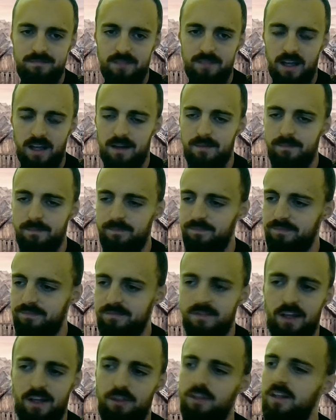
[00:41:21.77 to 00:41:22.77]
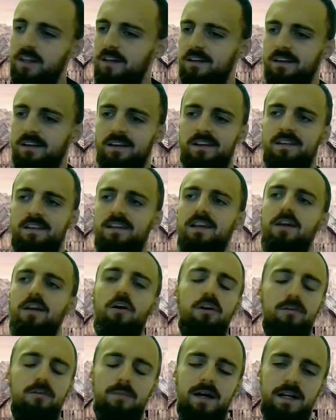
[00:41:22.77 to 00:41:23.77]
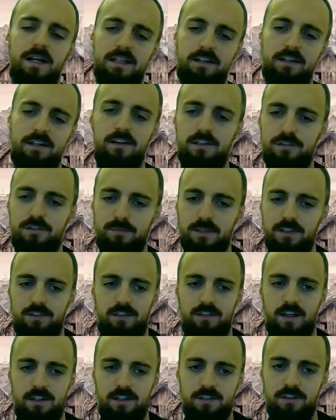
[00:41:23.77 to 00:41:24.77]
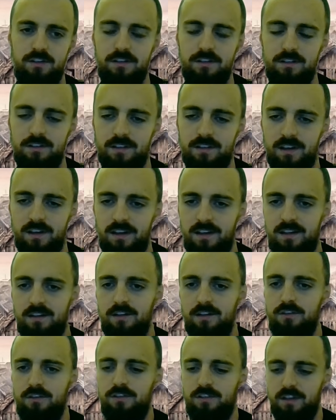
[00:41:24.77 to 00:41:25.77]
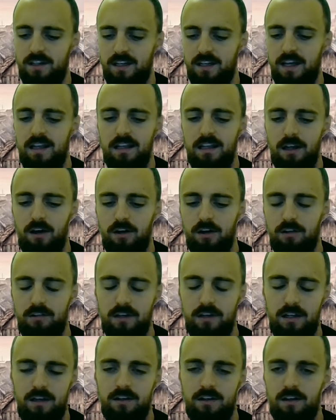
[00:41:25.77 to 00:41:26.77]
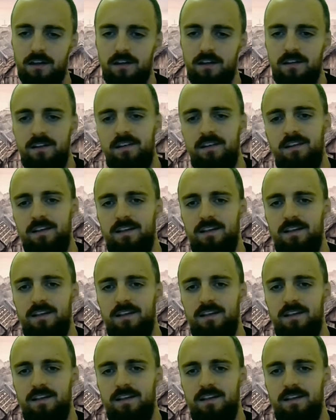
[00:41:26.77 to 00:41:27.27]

Um, I think in all my acknowledgement sections, they're just going to get longer and longer.